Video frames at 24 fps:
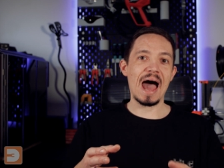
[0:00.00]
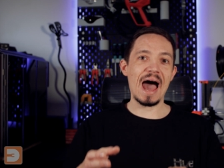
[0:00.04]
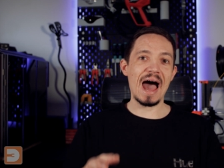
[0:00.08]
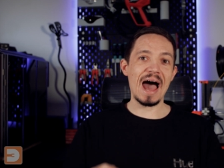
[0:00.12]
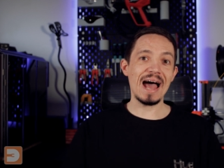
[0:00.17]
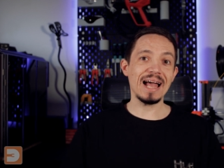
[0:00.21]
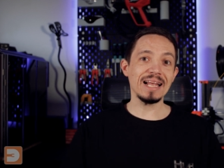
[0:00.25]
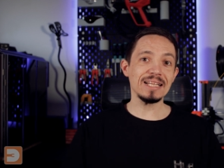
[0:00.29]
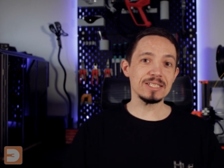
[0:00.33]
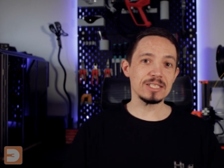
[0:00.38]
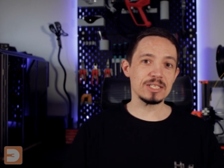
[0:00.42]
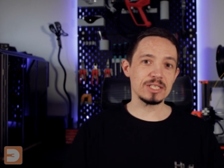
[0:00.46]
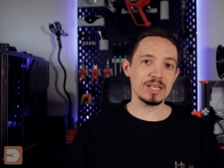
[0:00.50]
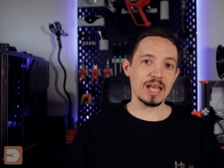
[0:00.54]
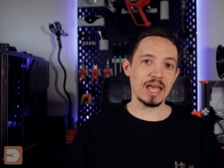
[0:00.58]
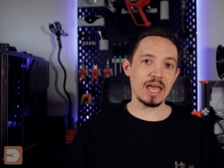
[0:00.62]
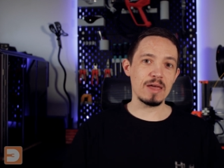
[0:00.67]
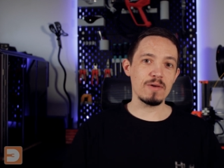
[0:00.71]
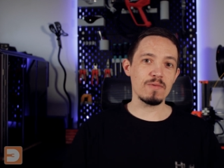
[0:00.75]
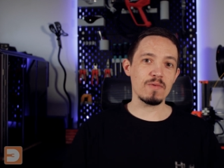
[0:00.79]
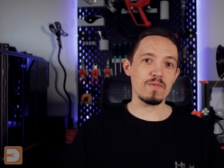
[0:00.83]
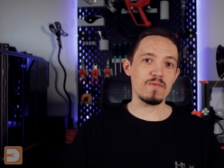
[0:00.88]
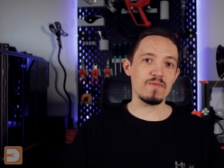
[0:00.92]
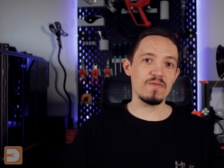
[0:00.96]
and
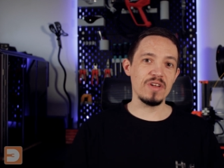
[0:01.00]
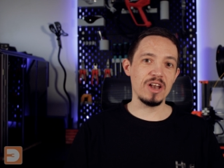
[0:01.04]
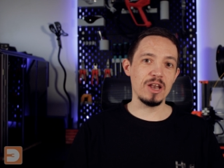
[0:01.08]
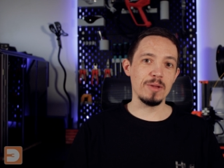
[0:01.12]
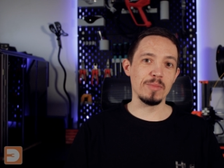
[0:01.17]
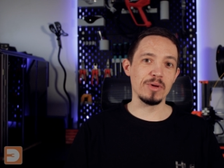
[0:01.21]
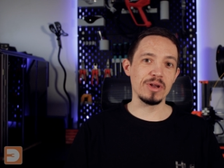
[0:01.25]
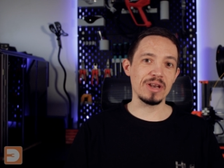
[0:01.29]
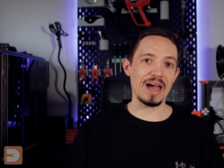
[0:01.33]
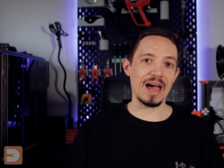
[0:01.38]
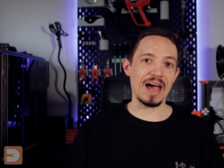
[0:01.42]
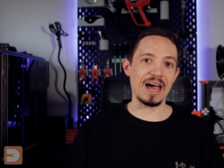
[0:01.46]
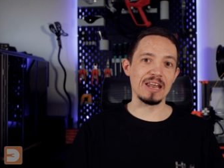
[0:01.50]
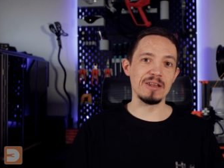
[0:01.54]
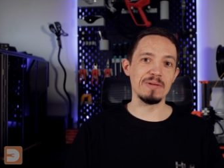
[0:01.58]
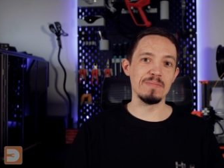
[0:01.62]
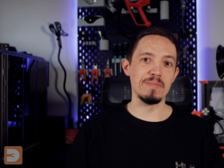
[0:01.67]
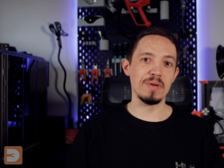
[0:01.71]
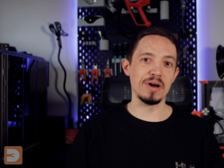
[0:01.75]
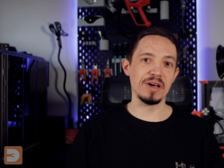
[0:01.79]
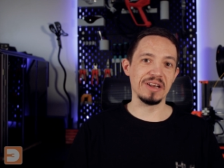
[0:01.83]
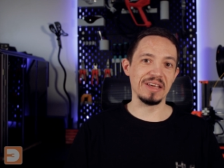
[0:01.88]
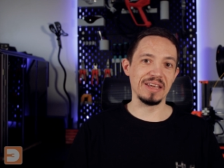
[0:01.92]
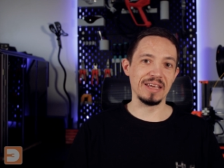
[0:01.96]
save filament and
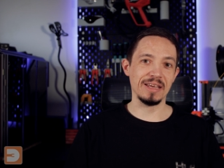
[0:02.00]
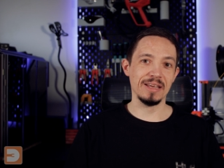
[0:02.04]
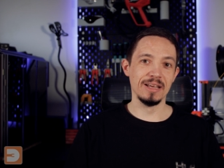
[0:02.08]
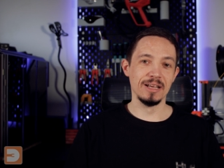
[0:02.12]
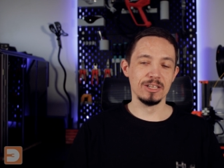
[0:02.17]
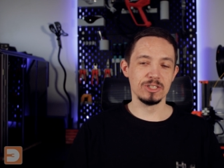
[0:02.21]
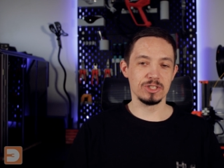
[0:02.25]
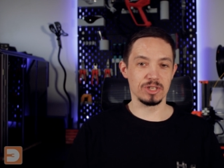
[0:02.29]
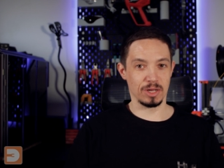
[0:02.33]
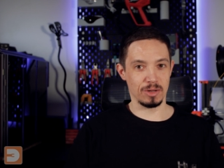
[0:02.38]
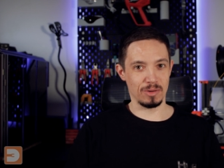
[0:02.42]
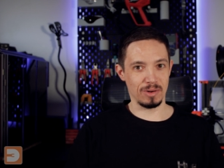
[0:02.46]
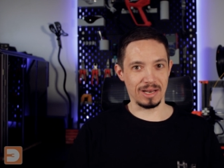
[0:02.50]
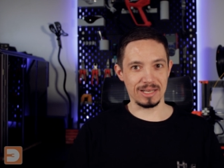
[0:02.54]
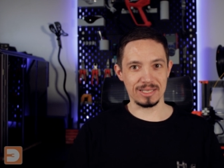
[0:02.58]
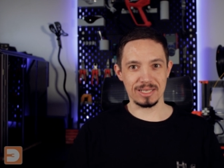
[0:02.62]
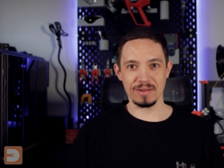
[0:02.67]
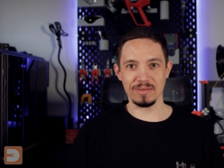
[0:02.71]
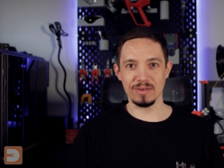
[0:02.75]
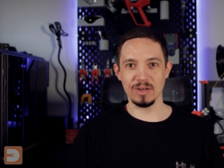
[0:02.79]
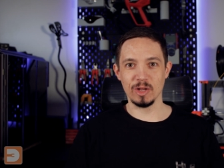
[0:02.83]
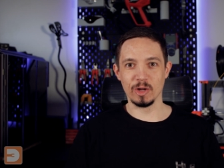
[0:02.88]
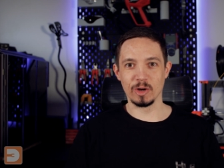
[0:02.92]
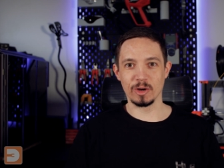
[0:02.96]
money. So let's
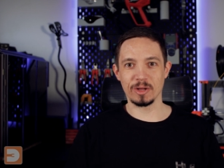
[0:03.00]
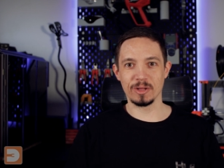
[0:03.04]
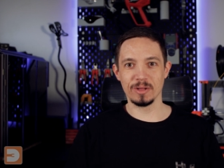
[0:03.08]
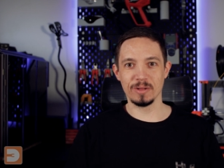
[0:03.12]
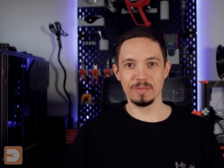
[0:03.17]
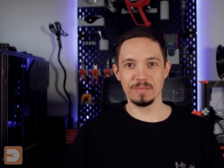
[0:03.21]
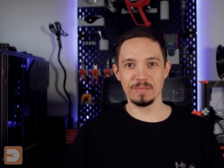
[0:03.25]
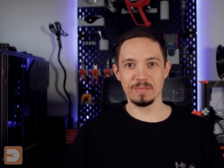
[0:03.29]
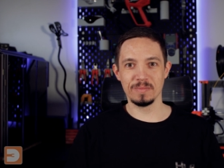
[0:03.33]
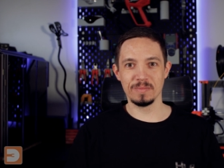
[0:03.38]
have a look.